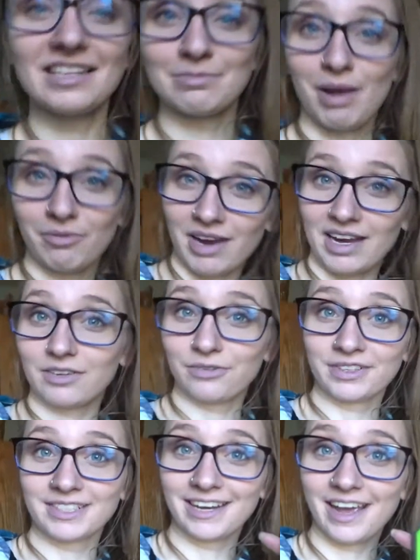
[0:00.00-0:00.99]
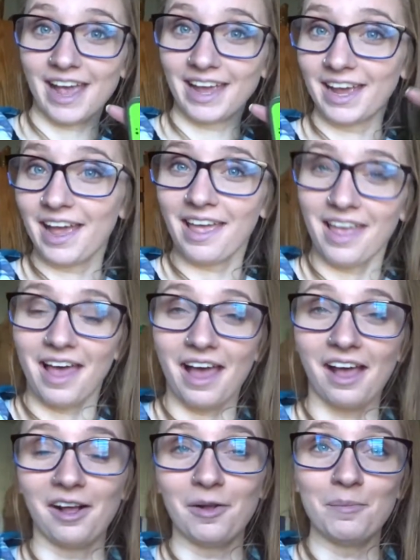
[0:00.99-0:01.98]
is my rant for today.
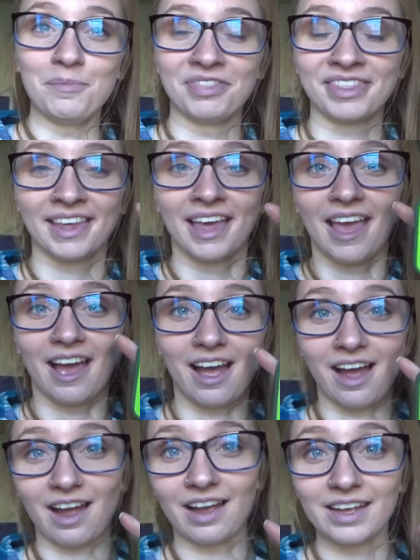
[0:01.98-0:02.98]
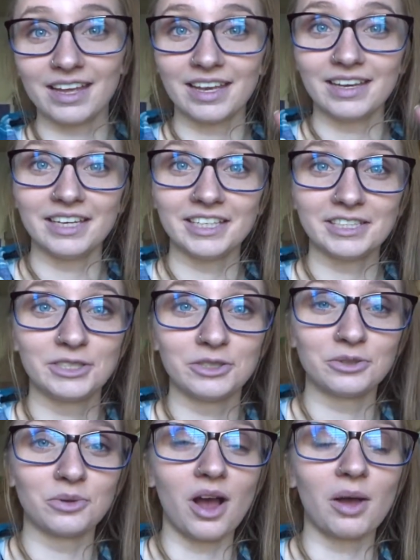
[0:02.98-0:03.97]
Um, I need
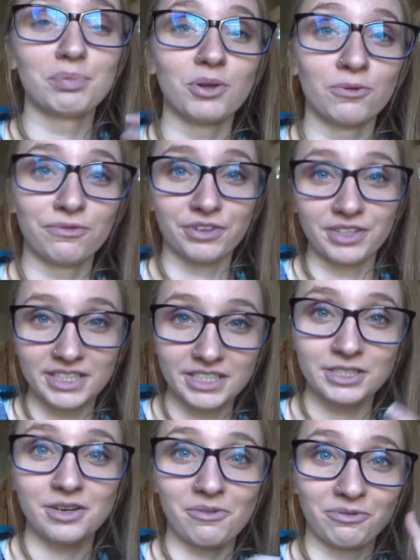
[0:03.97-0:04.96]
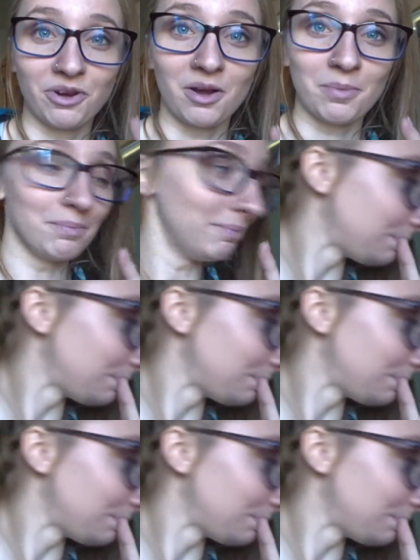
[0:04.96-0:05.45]
to upload footage from